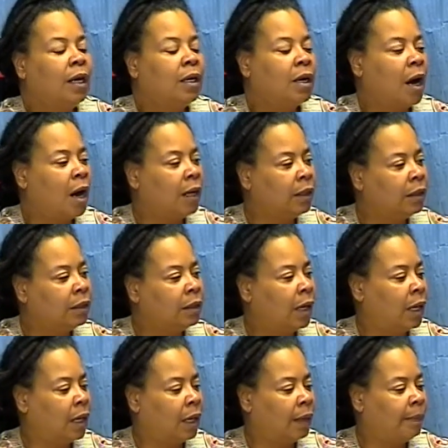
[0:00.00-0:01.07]
garden
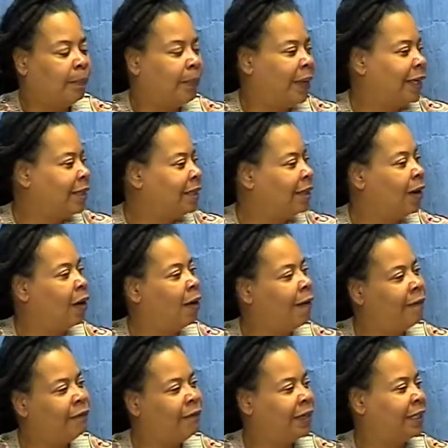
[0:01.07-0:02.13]
uh, beds all
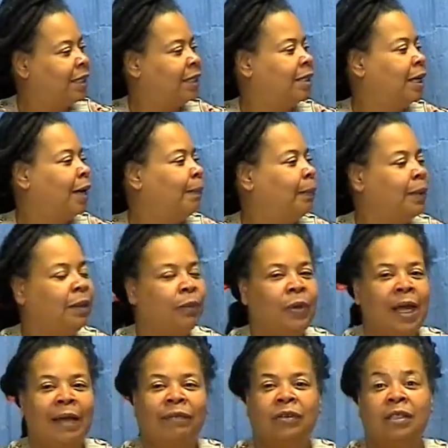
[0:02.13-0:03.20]
fixed up, and we
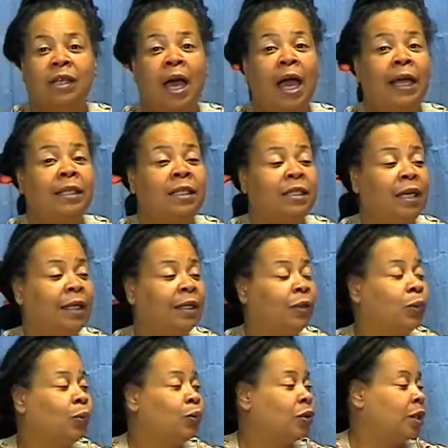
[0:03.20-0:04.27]
have signs telling
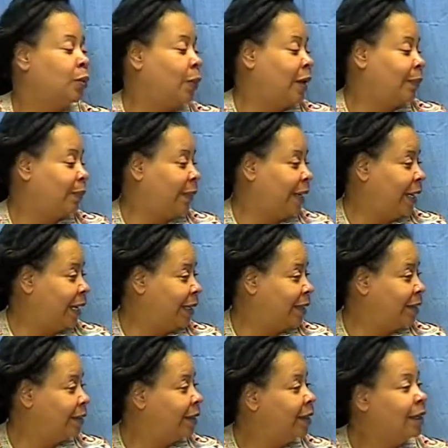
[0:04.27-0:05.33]
who's in what bed
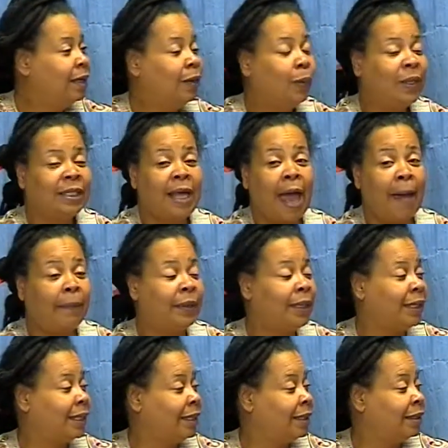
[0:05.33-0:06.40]
and what's
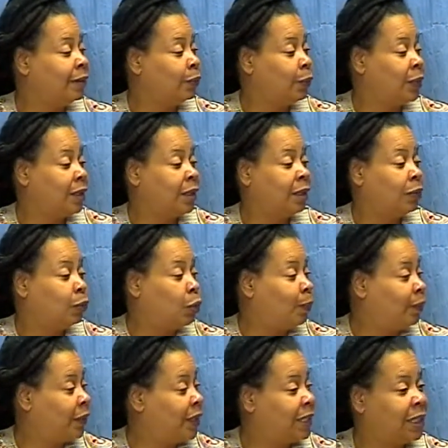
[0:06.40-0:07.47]
happening in, with the
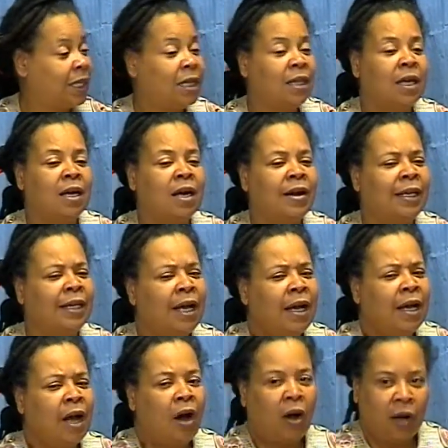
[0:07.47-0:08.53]
group that's in there. And
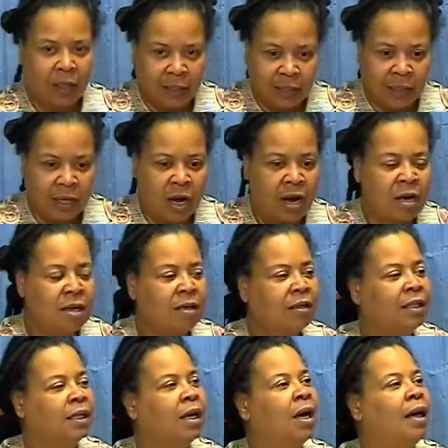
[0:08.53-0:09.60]
all of the
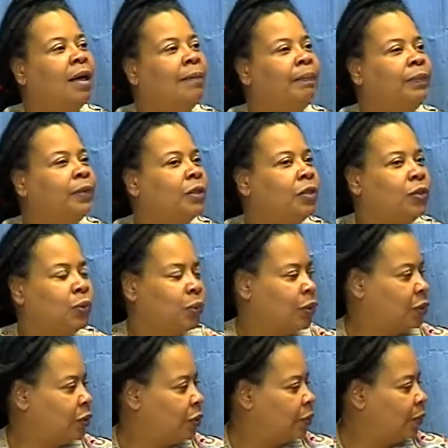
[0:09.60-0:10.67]
gardeners come, the
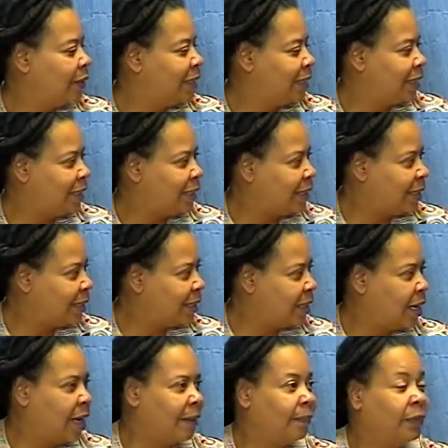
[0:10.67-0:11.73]
students who assist us
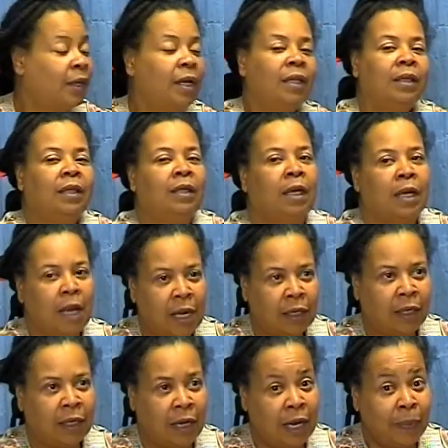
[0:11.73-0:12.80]
come, the,
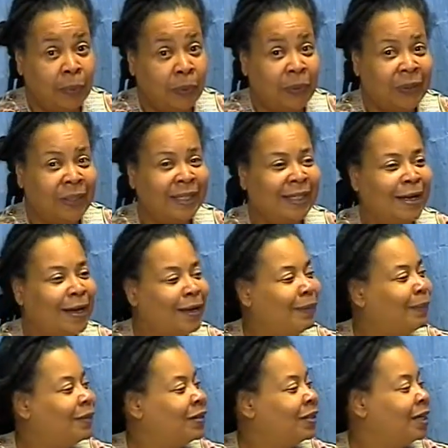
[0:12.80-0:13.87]
the neighborhood
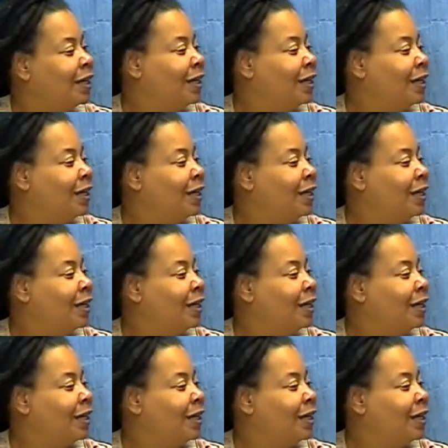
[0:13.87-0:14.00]
comes.